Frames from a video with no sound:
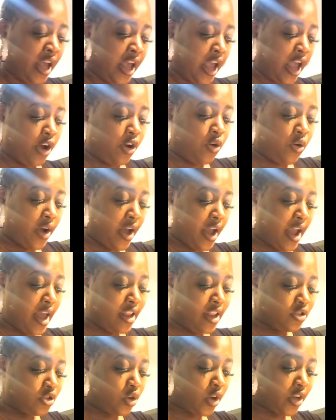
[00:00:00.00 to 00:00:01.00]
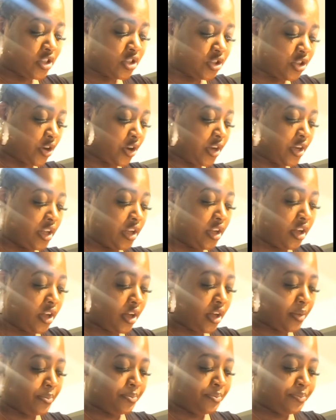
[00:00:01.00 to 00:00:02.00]
and go ahead and start stirring it
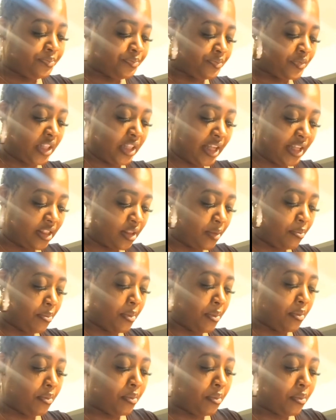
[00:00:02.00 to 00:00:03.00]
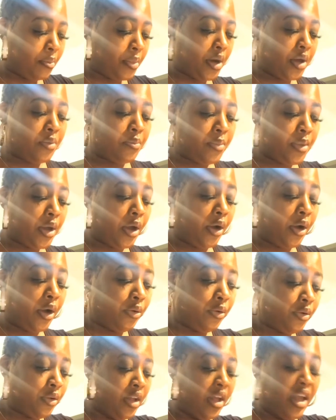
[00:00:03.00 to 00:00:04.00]
up. Let the butter
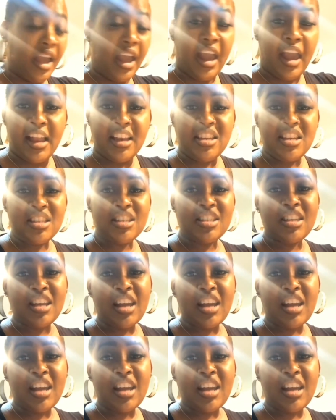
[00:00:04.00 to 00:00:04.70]
melt and just